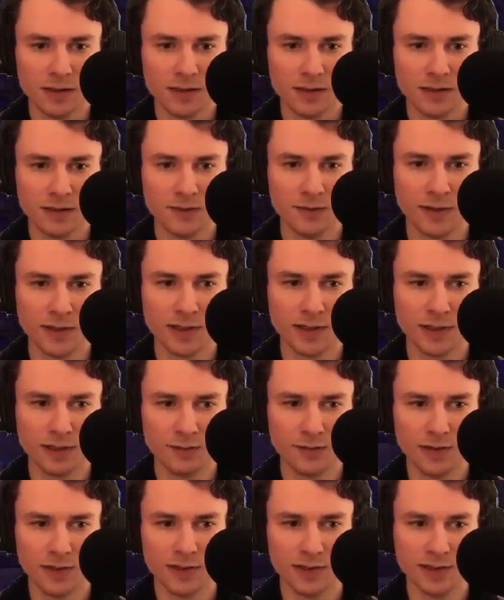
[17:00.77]
if we can
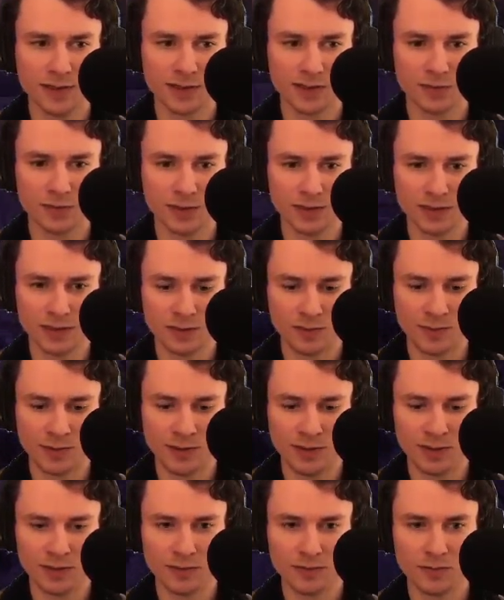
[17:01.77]
defend this one, it'll
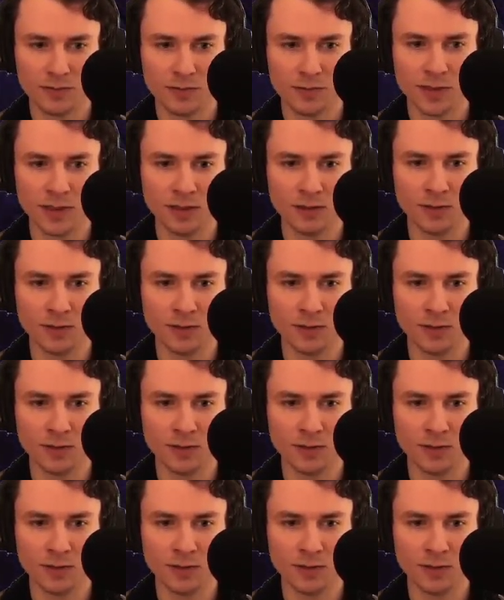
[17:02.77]
be well